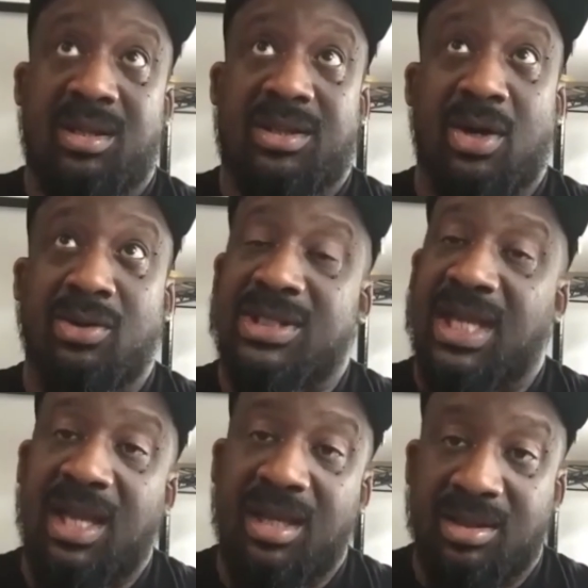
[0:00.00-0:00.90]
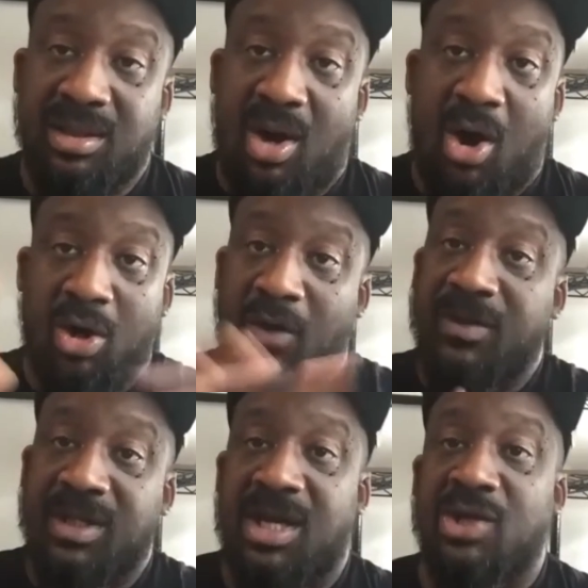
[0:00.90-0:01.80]
13 all over
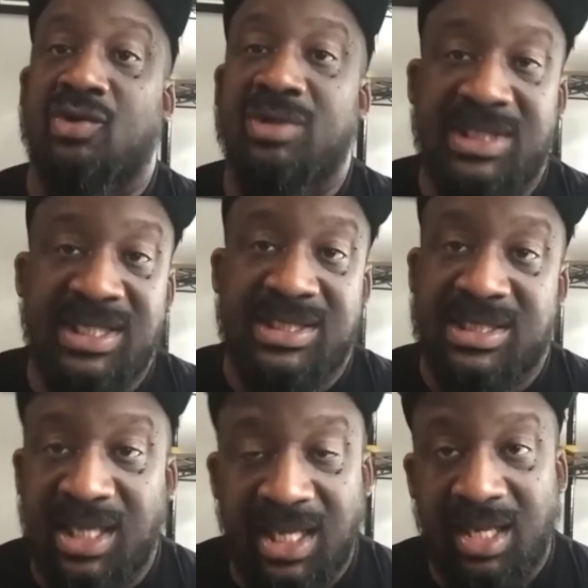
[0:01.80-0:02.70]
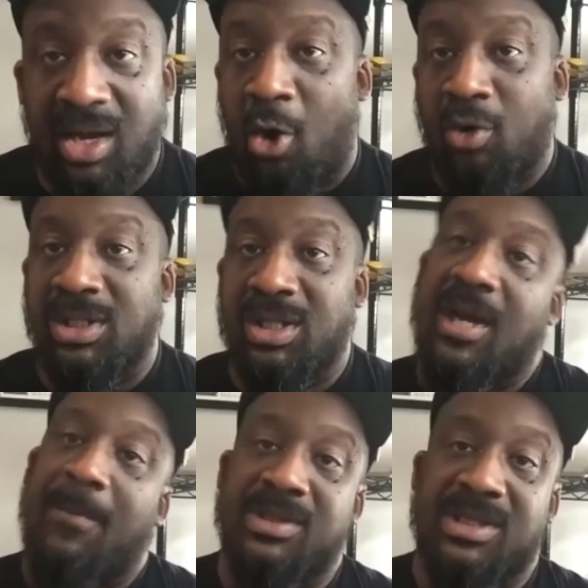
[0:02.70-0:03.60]
the country. DC, Oakland a
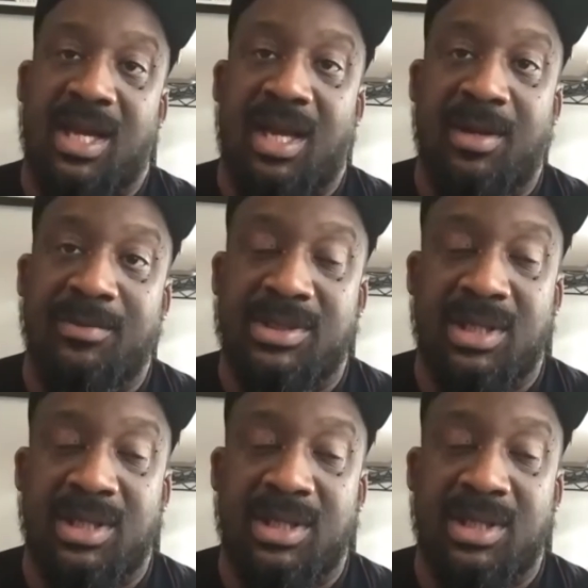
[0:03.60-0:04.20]
couple times,